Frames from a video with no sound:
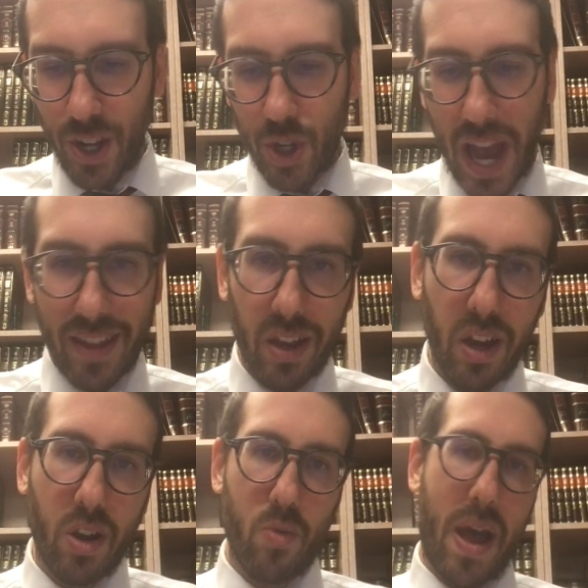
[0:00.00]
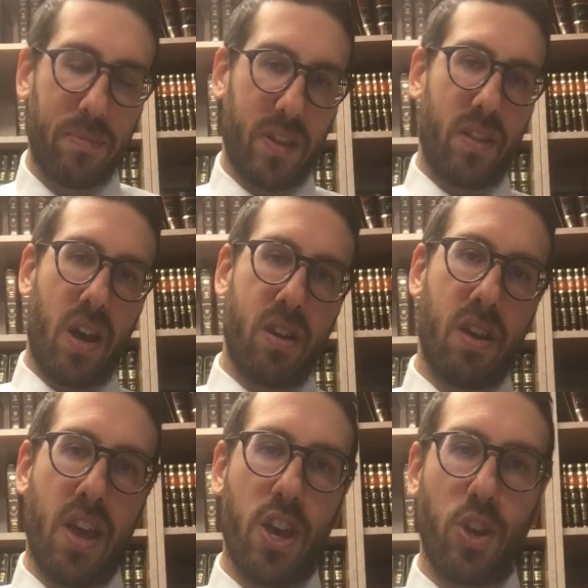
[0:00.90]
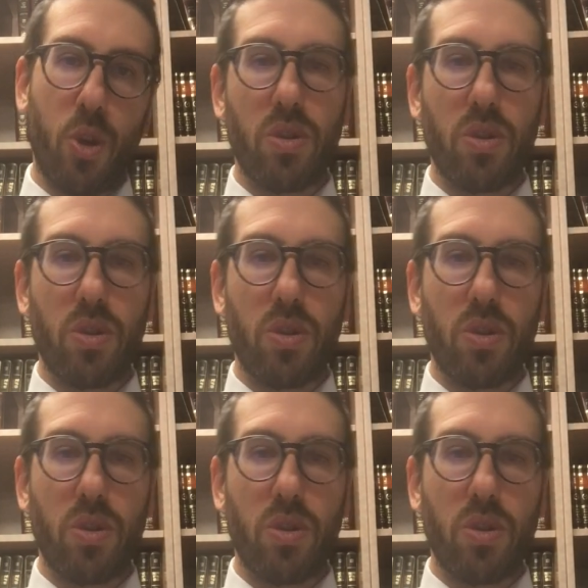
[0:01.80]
Sha'ata garamtalach, you're